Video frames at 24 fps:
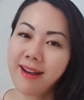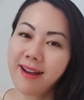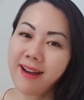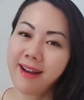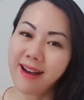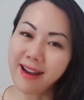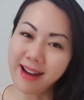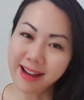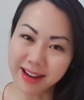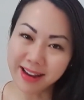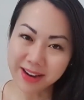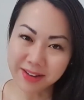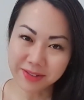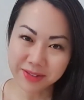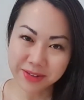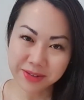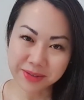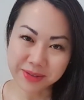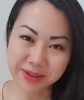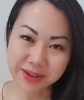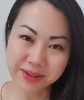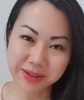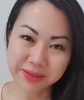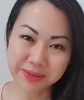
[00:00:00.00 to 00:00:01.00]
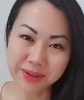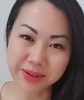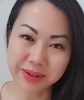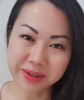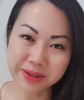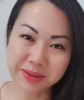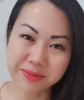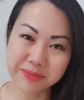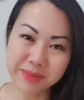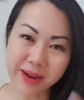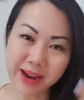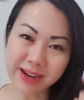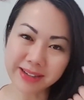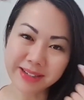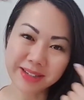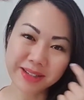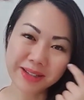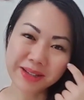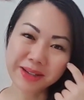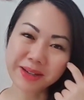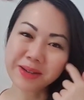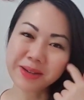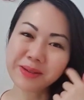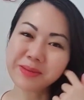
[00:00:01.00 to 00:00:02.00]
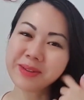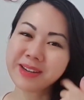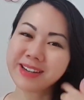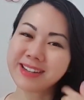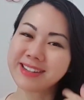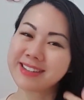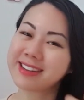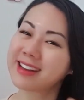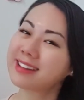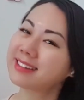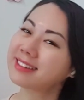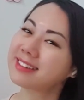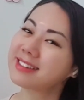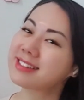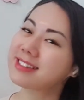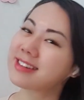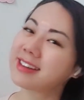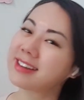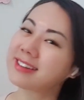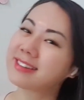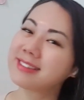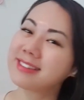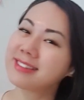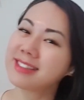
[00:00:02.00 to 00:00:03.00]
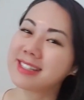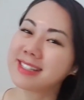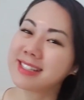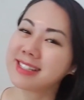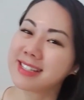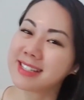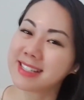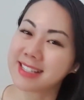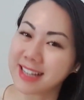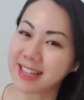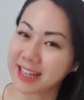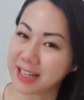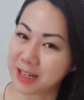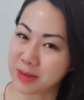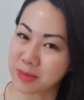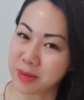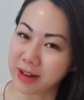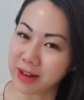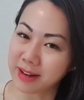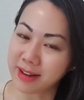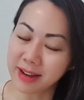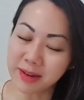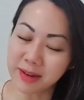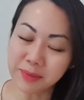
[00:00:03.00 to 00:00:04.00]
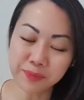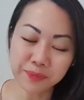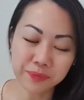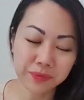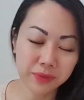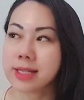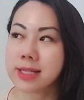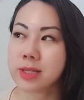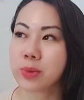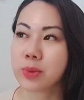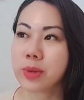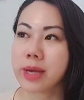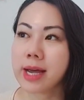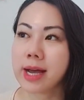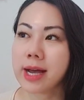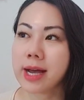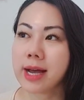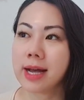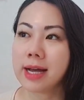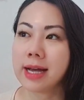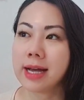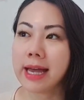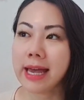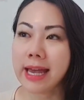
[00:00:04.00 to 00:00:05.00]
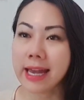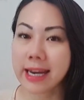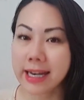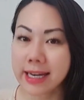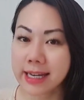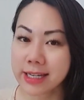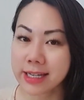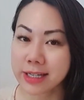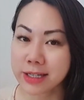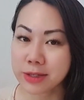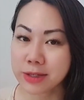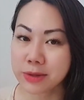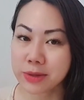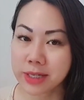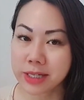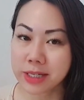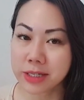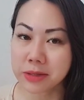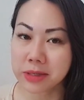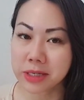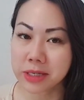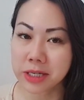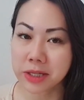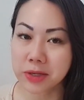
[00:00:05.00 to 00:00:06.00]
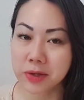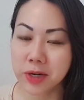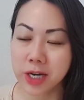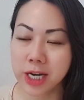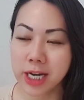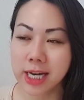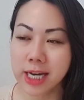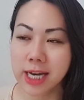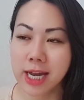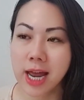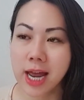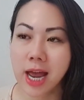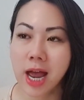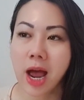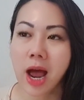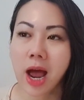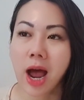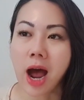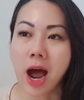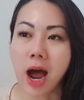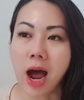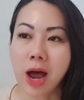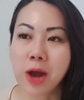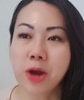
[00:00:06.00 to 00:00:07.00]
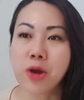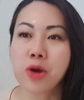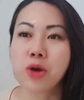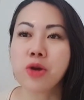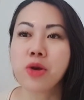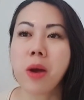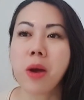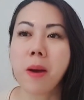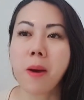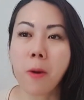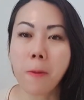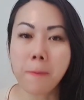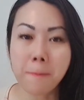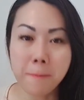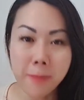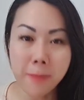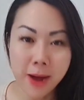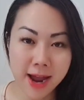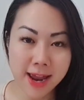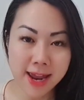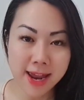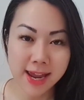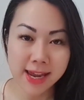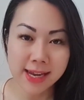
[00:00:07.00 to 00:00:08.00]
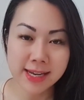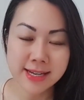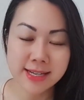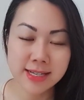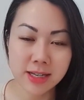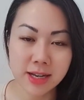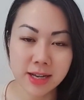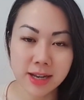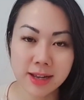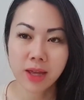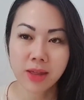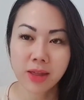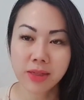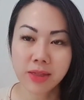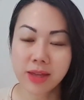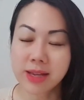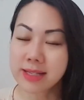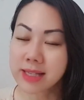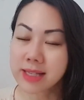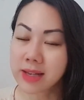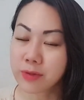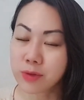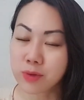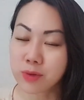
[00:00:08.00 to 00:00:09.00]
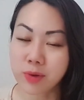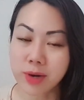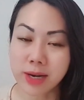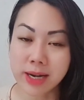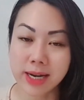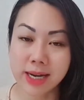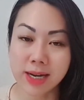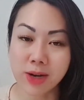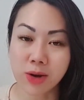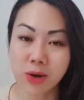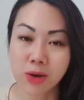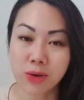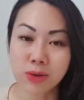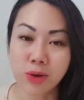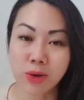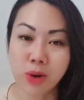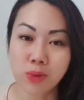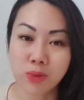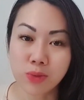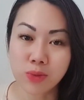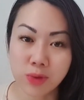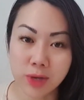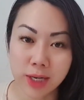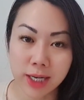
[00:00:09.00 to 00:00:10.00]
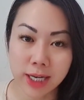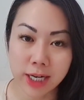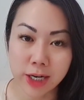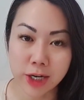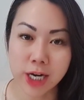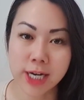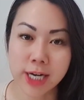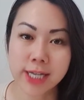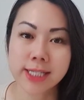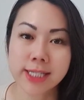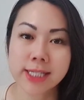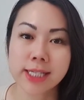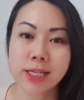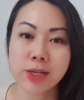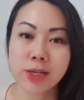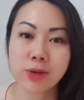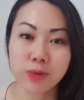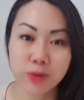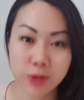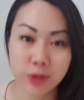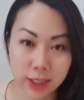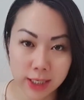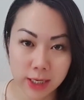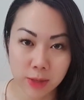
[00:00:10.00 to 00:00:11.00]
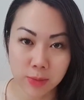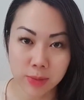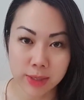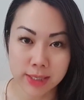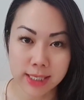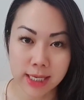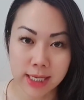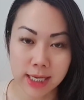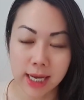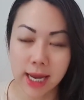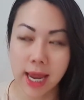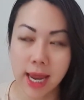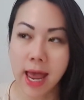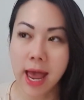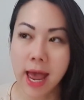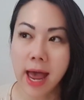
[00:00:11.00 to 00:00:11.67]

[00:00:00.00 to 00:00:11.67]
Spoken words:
Hi everyone, welcome back to the HUBient channel. This is Stella Bella. As we are heading into 2023, I know on my end, things have already gotten really crazy, really busy.